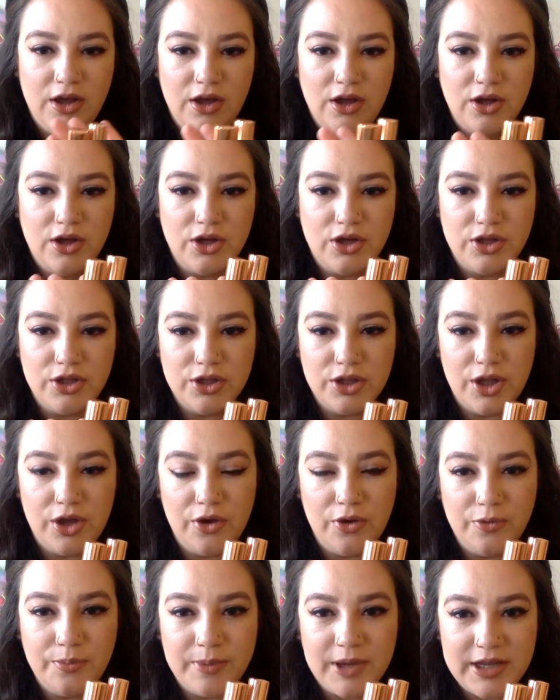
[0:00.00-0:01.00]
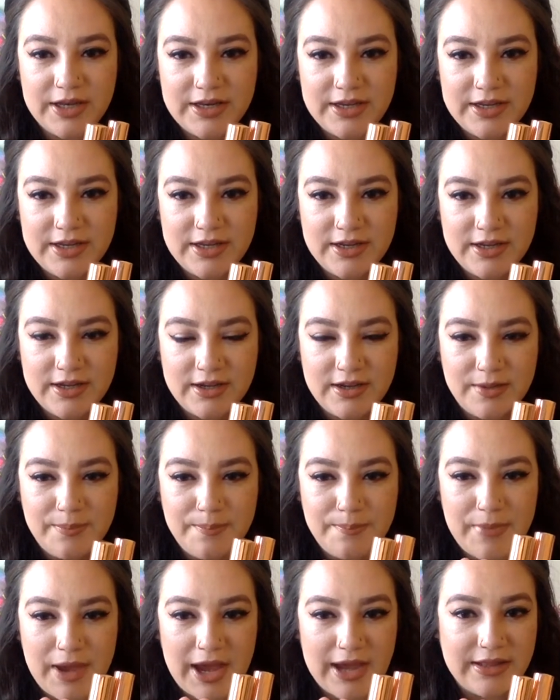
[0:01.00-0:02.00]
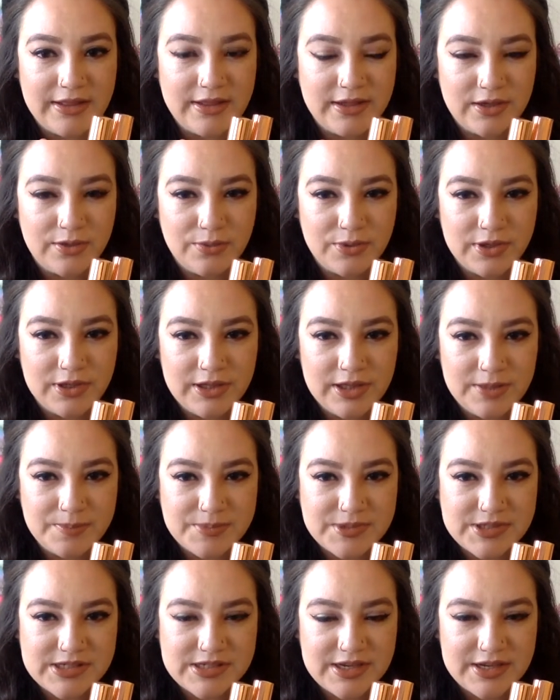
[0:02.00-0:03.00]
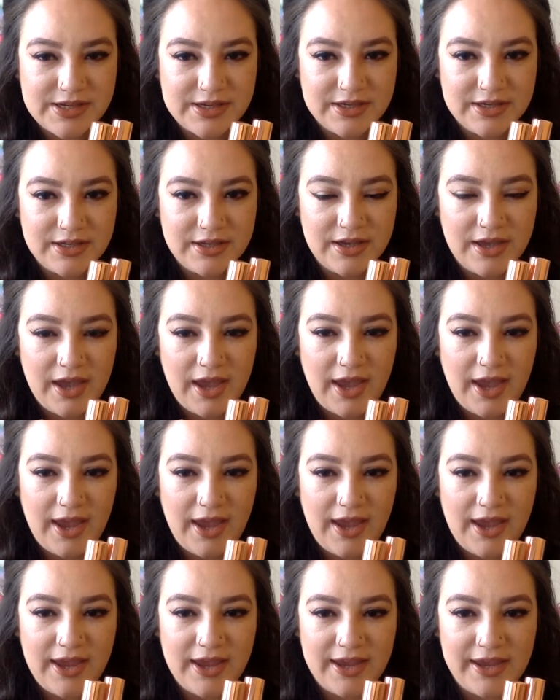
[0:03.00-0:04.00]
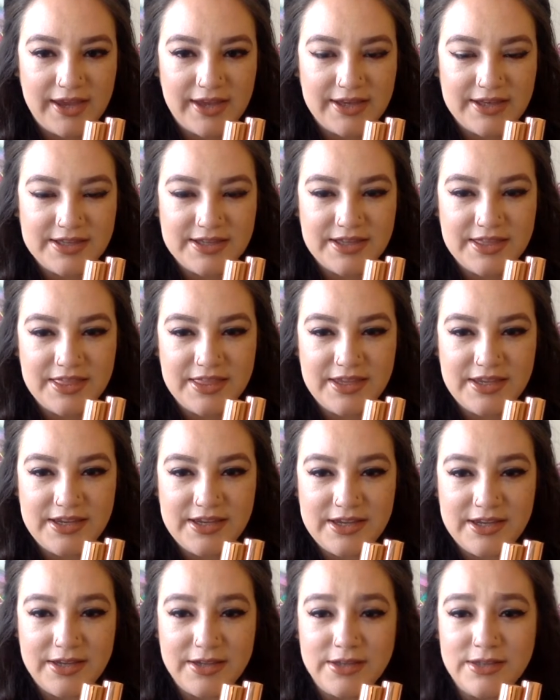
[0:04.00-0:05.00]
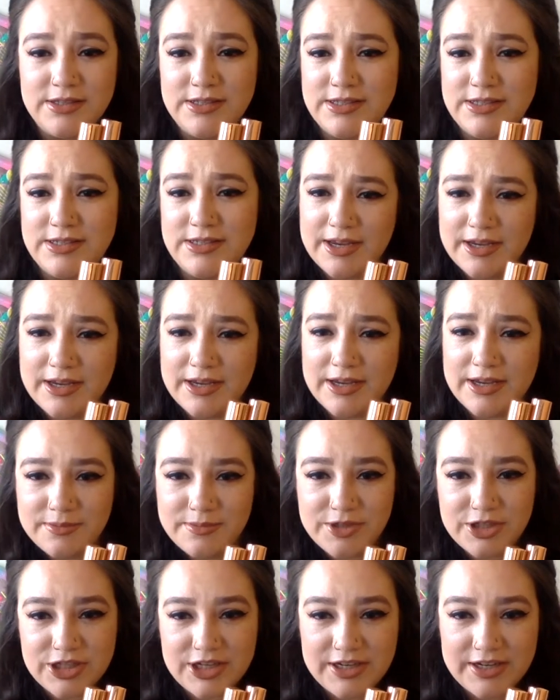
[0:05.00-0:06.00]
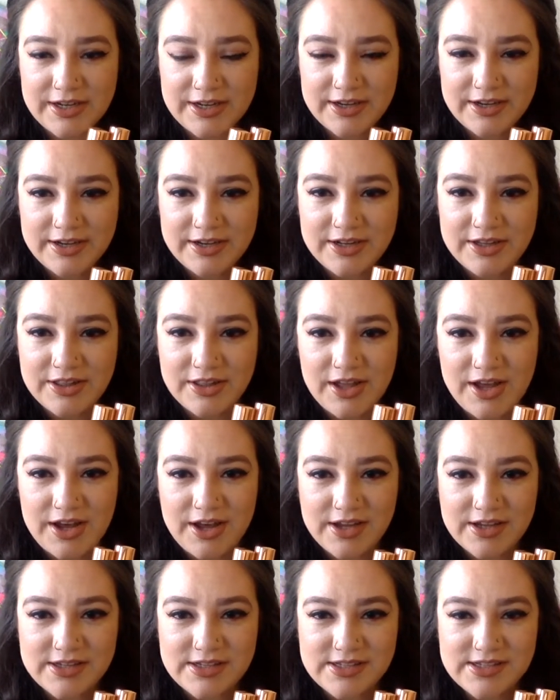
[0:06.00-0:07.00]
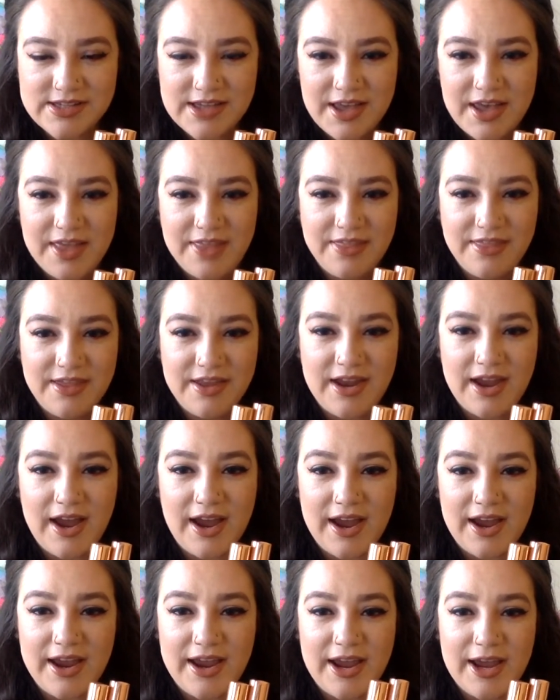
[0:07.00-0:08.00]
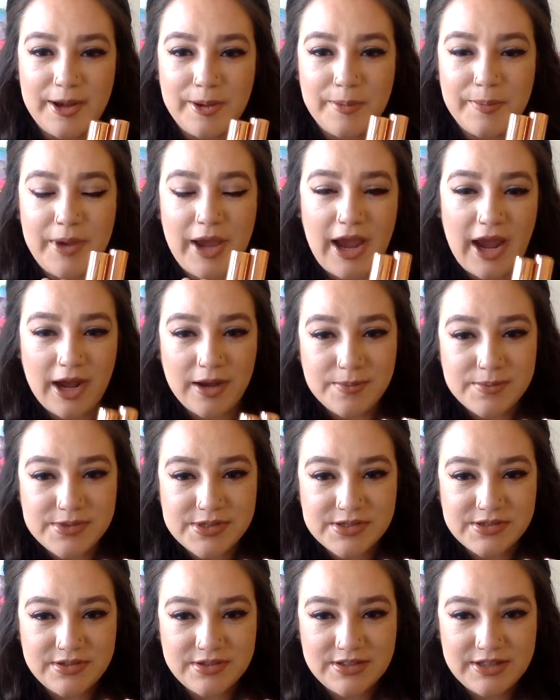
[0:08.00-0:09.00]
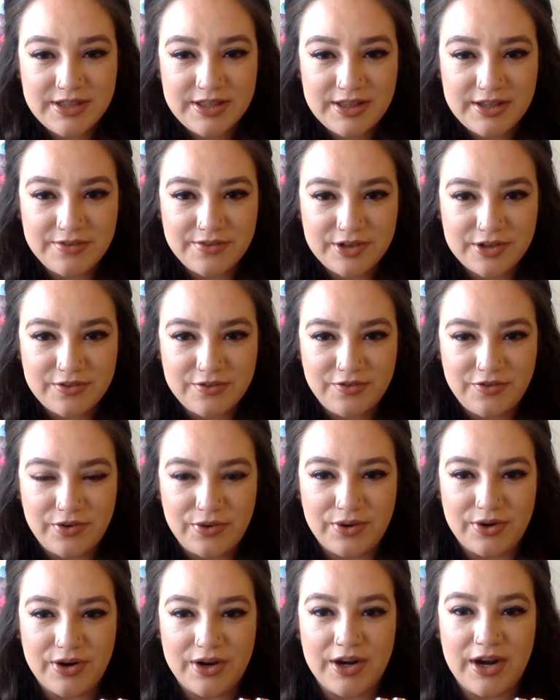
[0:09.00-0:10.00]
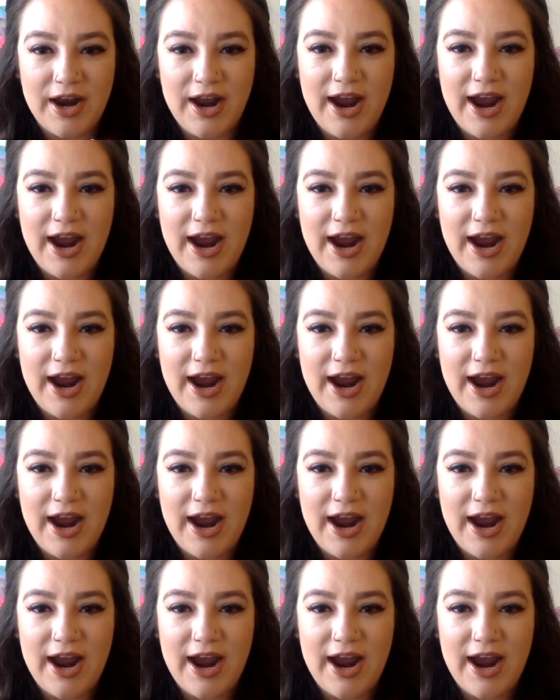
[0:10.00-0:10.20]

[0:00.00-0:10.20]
Clo Money matte liquid lipstick and the Damn Gina gloss that I am absolutely living for.